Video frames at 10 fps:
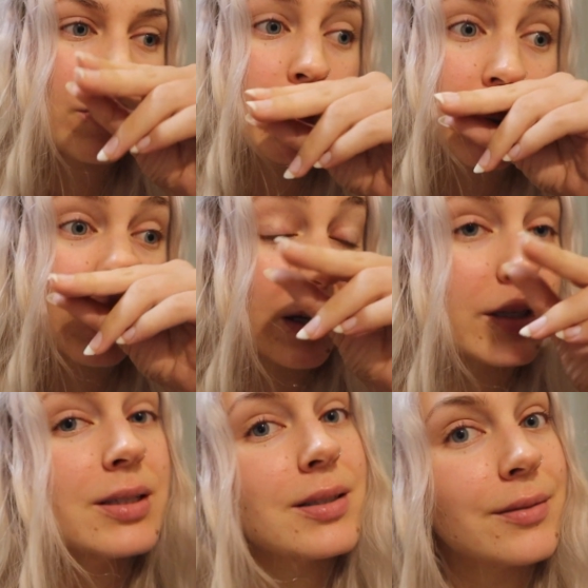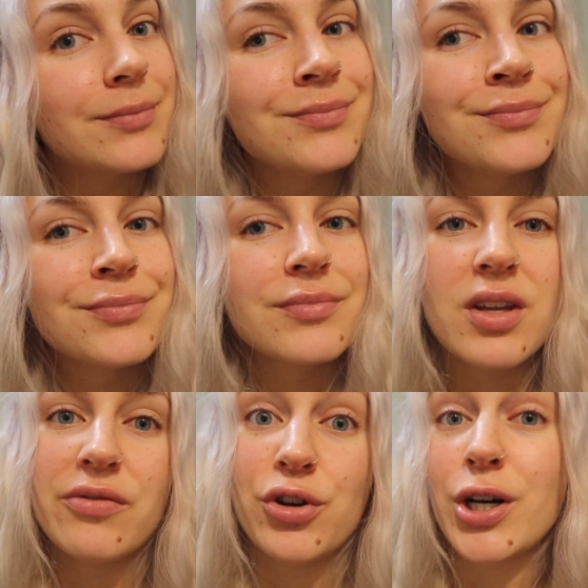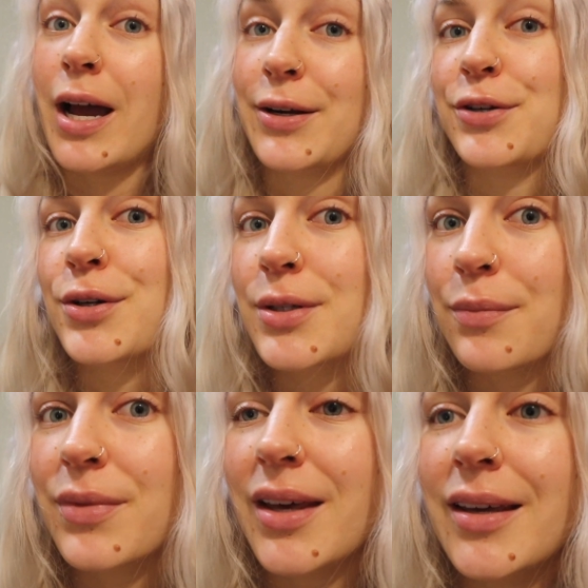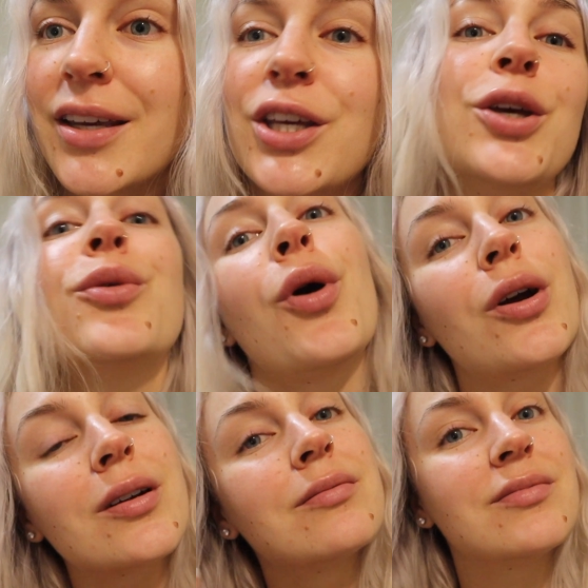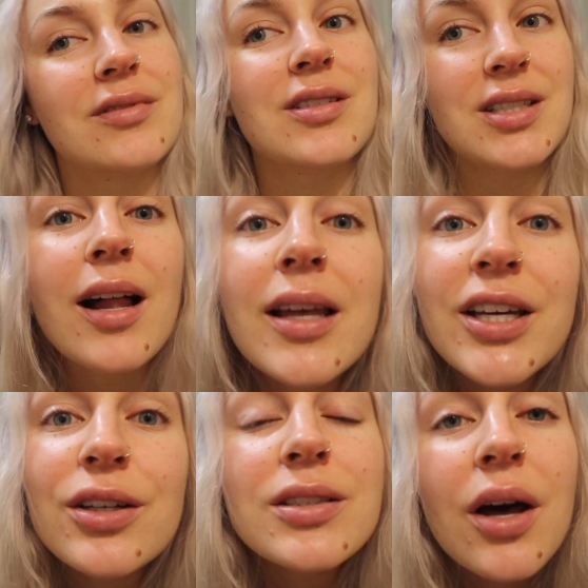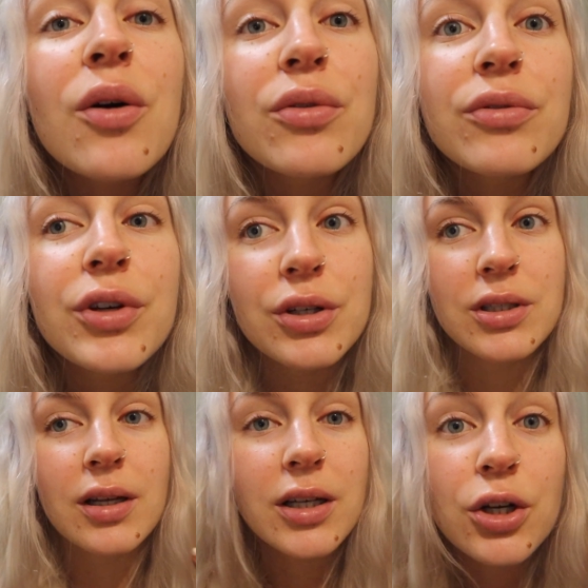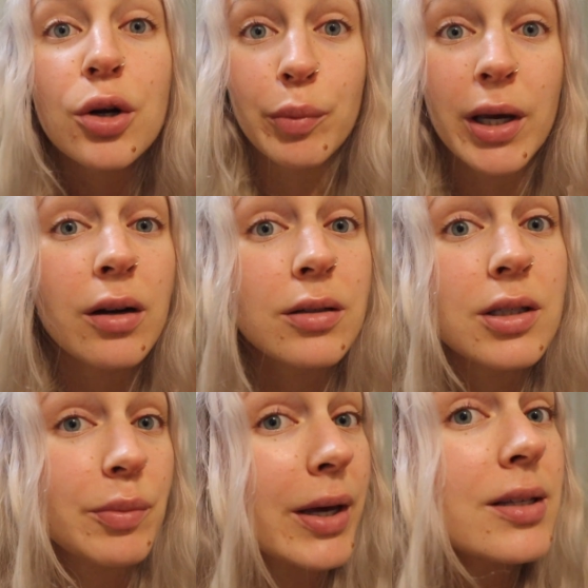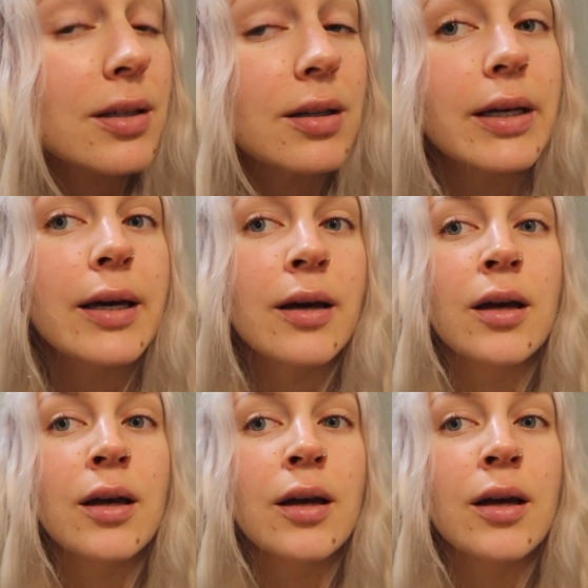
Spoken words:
Because if you're an actor or something, you are selling yourself. You're selling your appearance, basically.